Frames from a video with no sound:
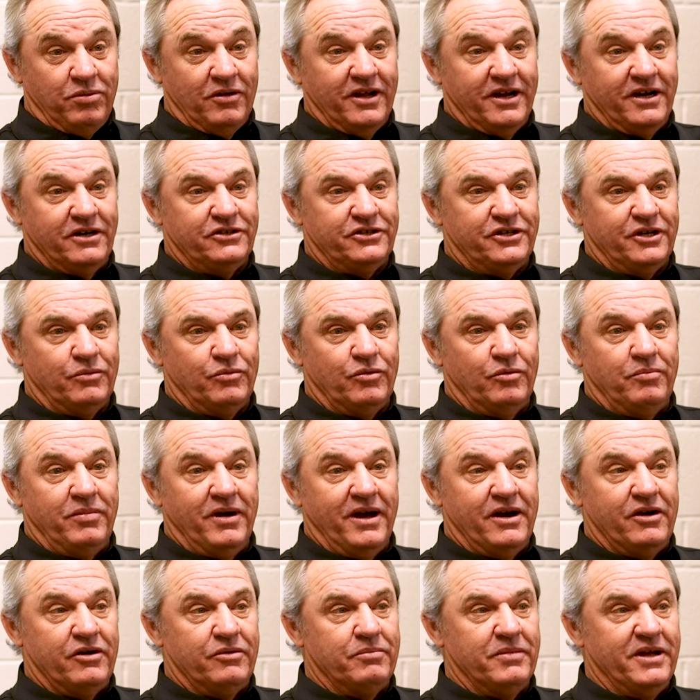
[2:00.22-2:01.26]
players that were
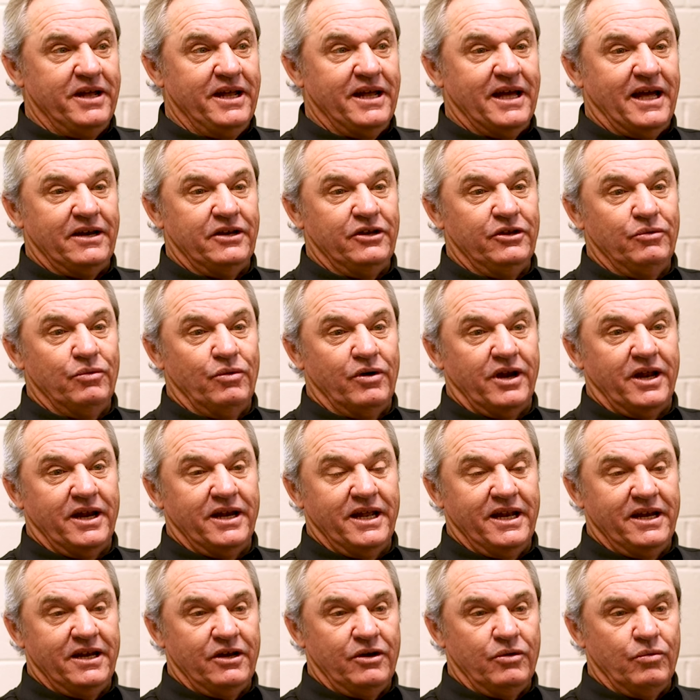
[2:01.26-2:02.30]
better than me. I knew what I
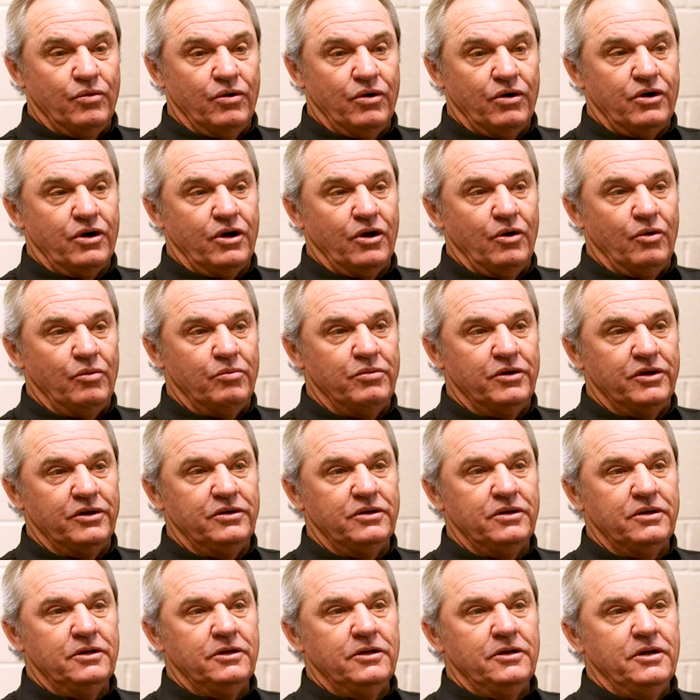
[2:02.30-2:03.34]
needed to work on, but
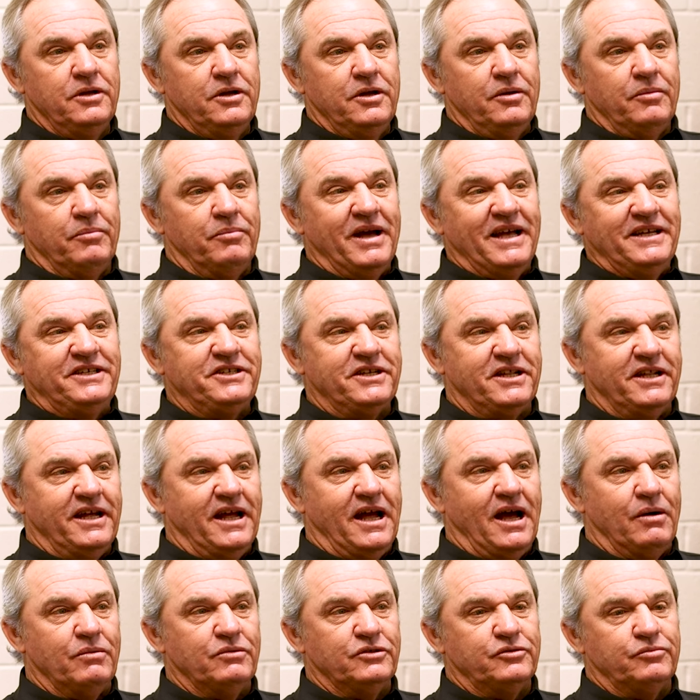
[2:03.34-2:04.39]
basically
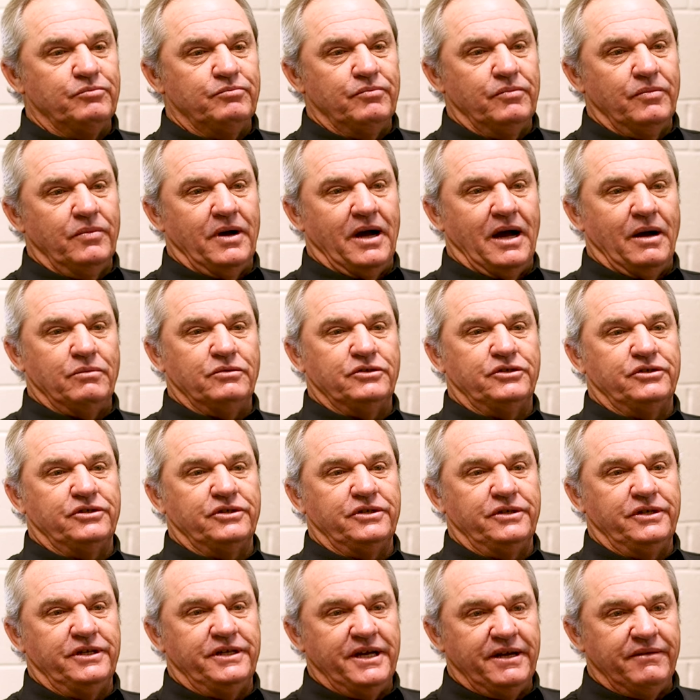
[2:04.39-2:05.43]
I was, I was a
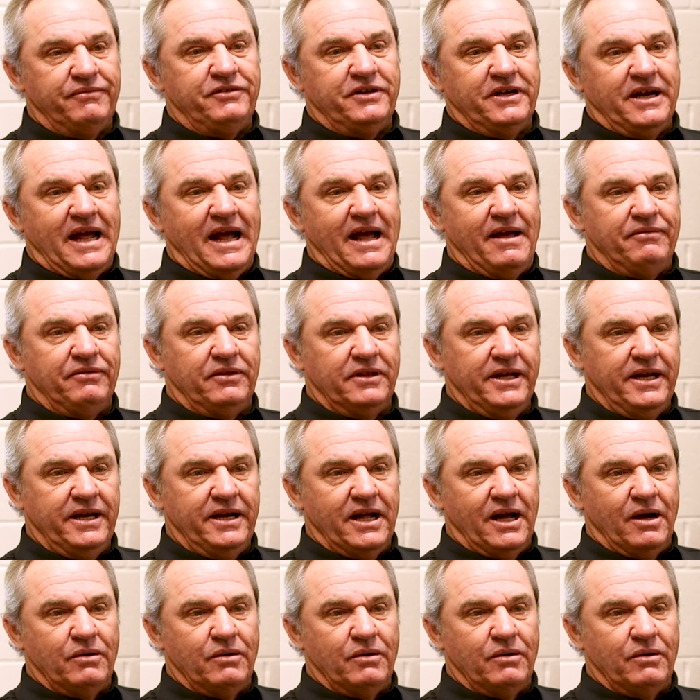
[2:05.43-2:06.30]
gifted athlete.